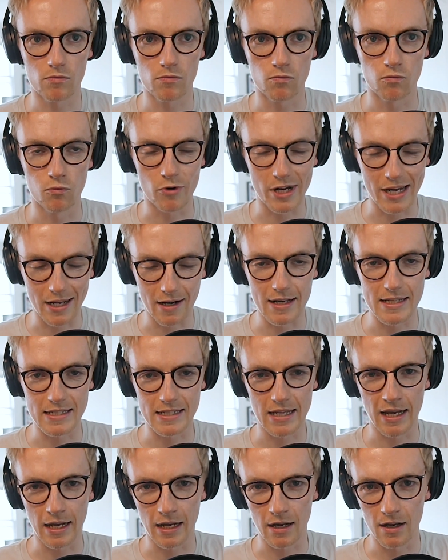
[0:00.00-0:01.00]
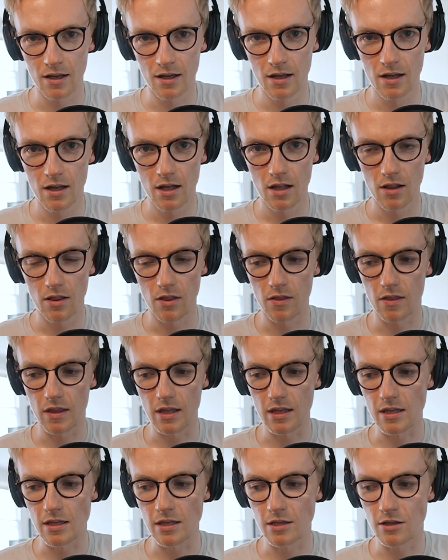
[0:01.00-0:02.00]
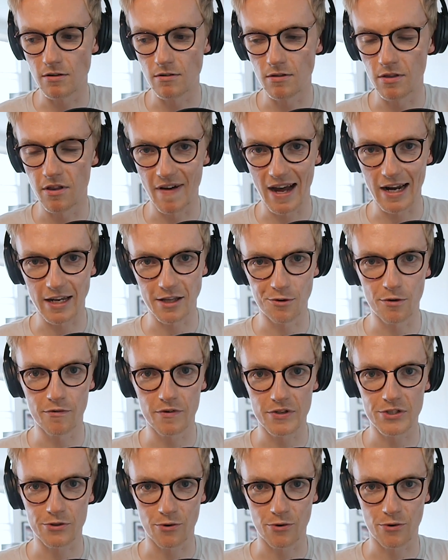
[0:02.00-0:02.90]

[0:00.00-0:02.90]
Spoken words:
realizing the value of a